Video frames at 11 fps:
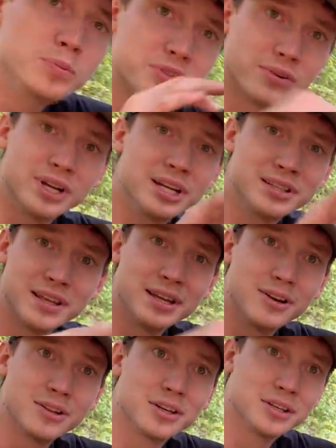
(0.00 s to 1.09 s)
whoops or
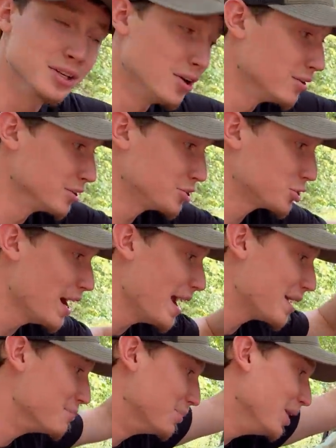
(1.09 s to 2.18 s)
anything on the you know on the
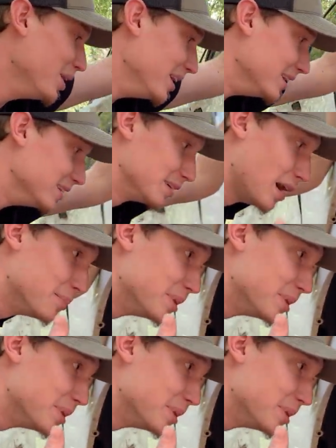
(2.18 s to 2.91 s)
track but i